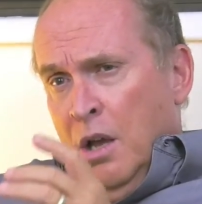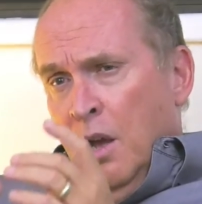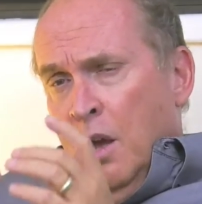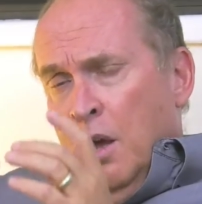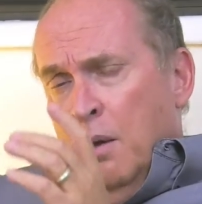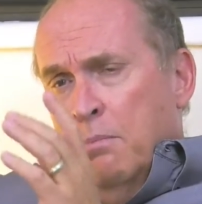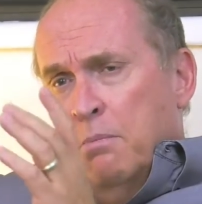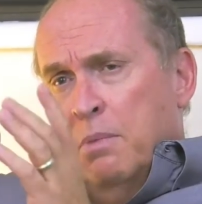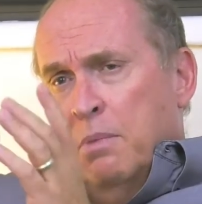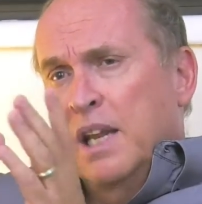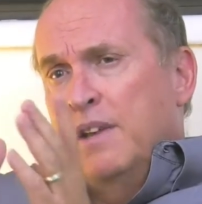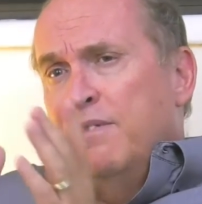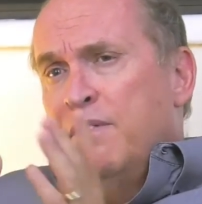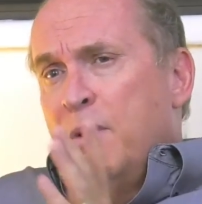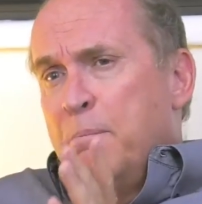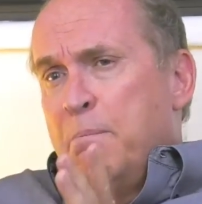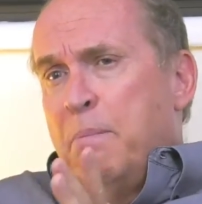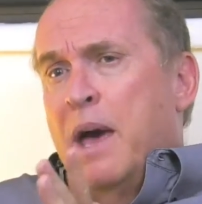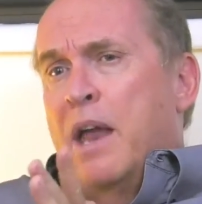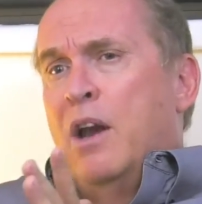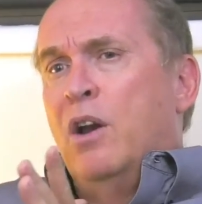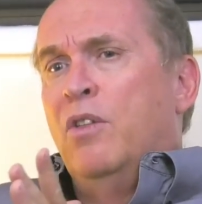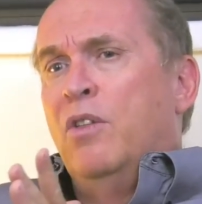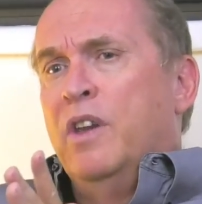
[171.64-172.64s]
but even
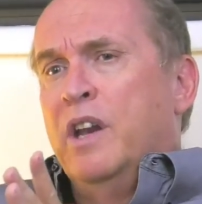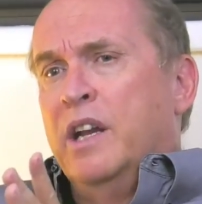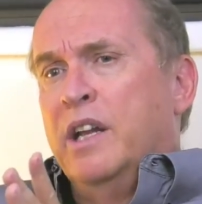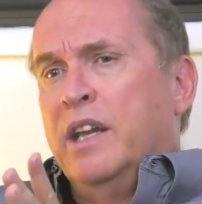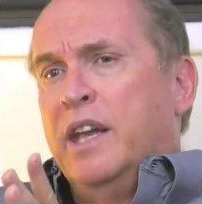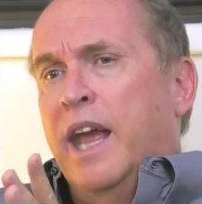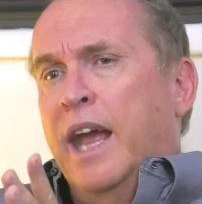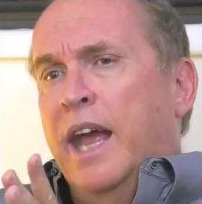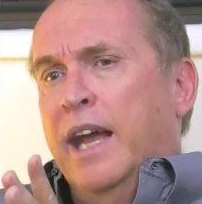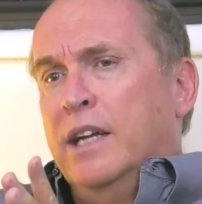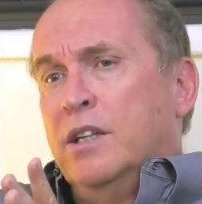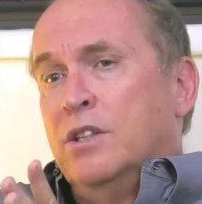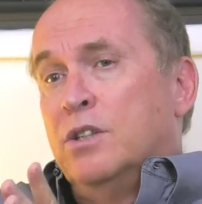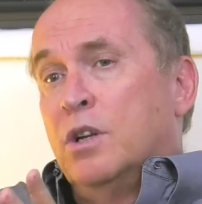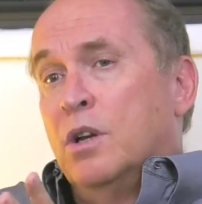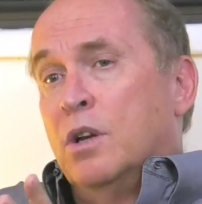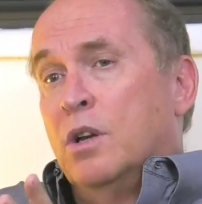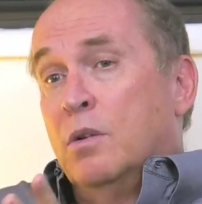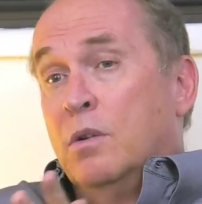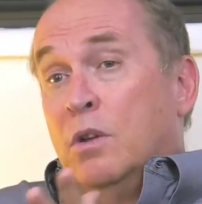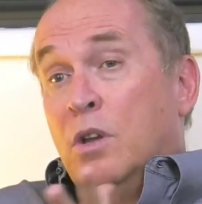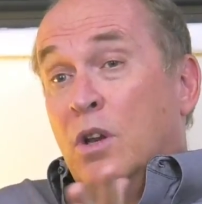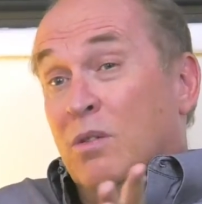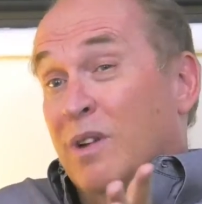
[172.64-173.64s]
better than engaged,
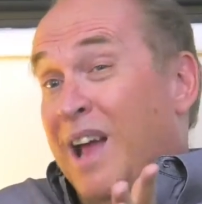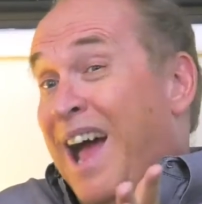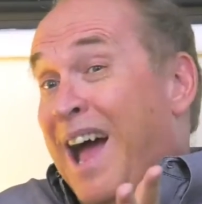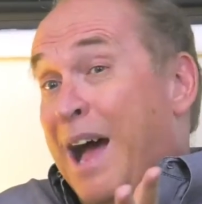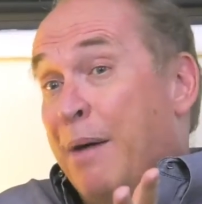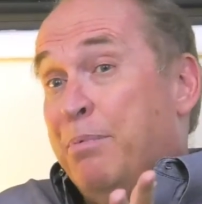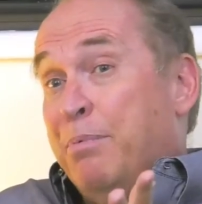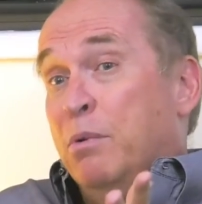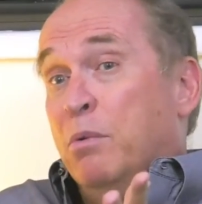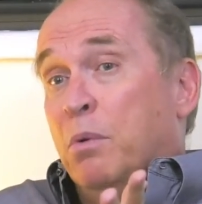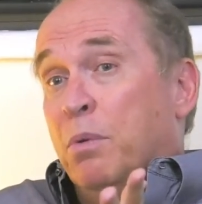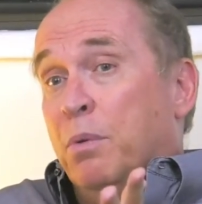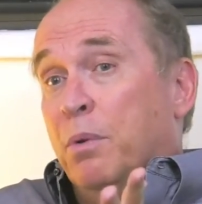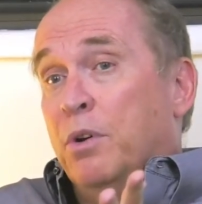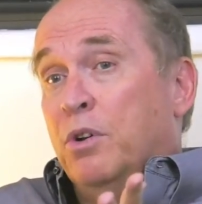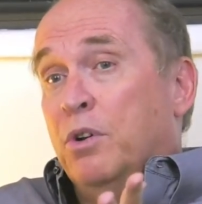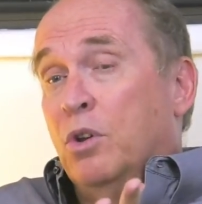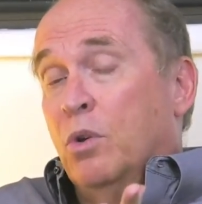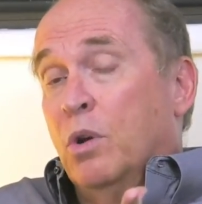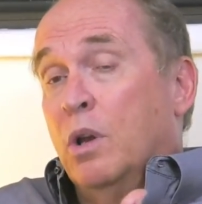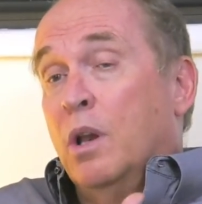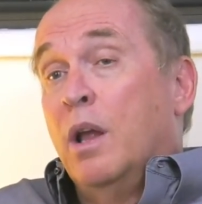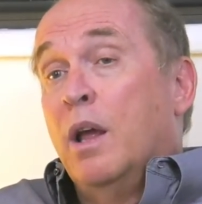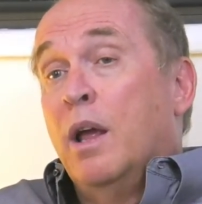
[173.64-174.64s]
happy with what they're
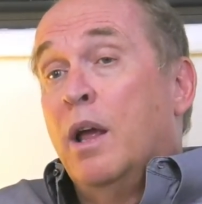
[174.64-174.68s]
doing.